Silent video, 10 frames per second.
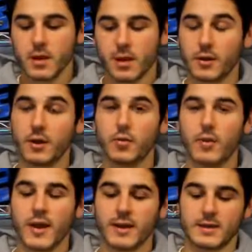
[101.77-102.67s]
Another
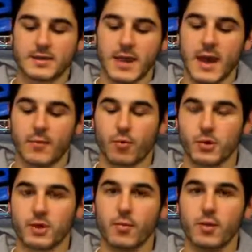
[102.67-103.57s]
way is to add more
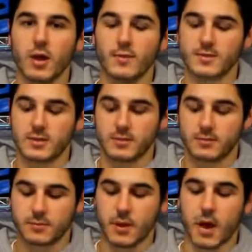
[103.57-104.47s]
double ups,
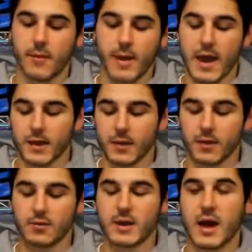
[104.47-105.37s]
add
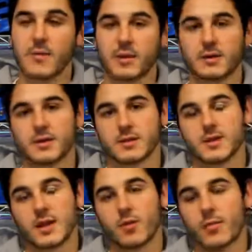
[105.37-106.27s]
another diamond into the
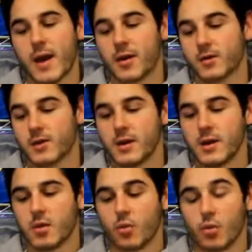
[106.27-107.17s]
sidewall pattern,
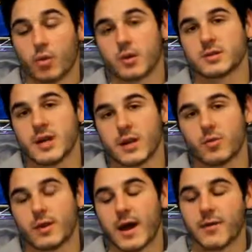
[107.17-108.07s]
or take
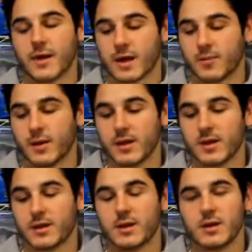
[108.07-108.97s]
one out. That can make
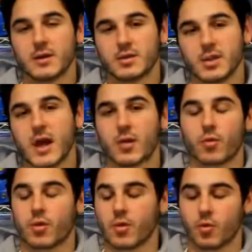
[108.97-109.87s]
it
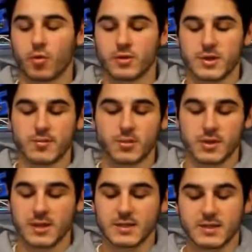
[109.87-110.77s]
shallower or deeper. So
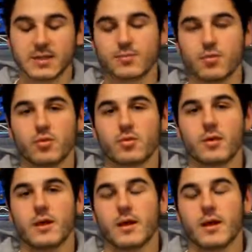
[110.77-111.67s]
that's
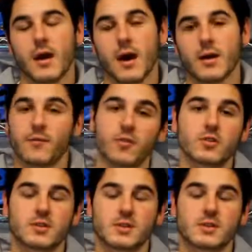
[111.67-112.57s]
the
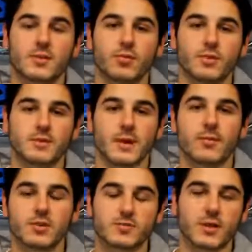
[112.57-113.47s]
first, simplest, and
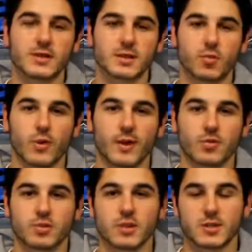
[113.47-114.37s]
most basic way to
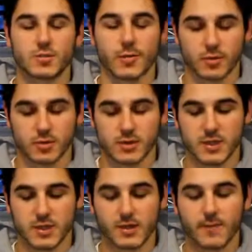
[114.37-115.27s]
adjust whip in your
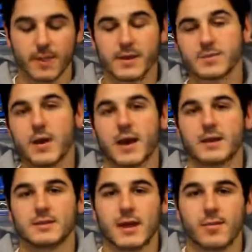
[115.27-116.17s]
stick is
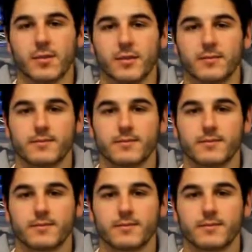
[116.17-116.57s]
pocket depth.